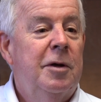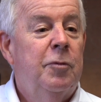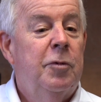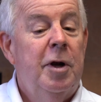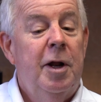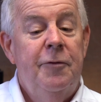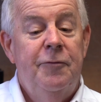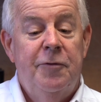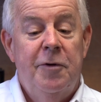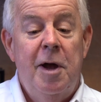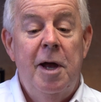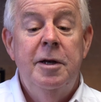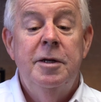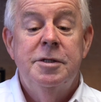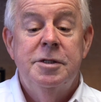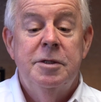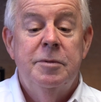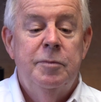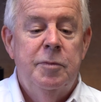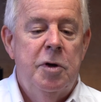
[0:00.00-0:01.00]
And what I find
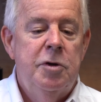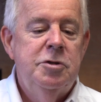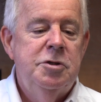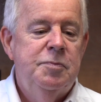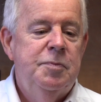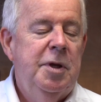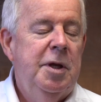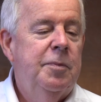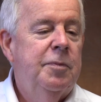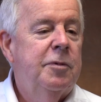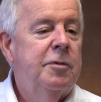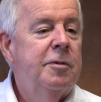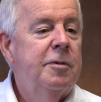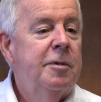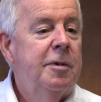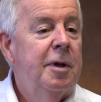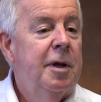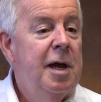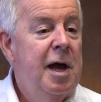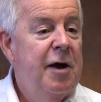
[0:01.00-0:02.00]
is that most
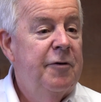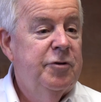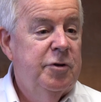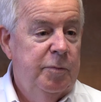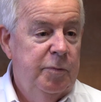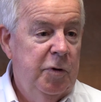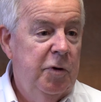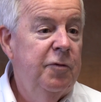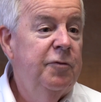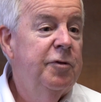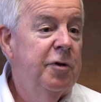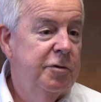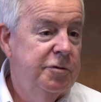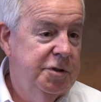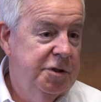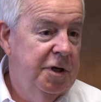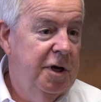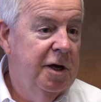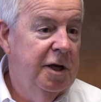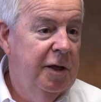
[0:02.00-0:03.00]
people have to move
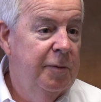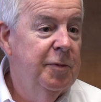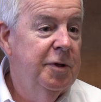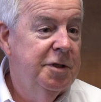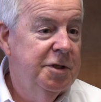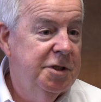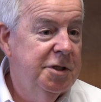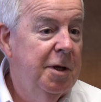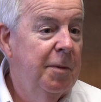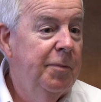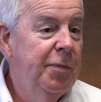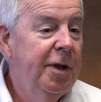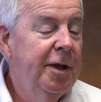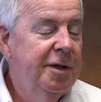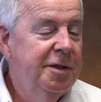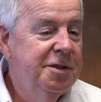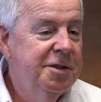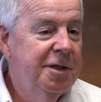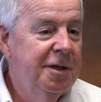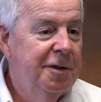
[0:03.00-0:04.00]
those documents
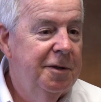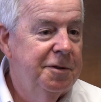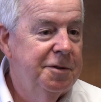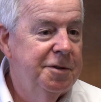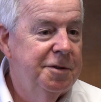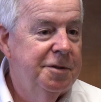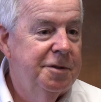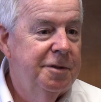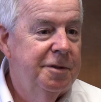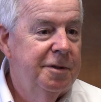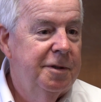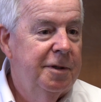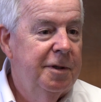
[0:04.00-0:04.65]
someplace else.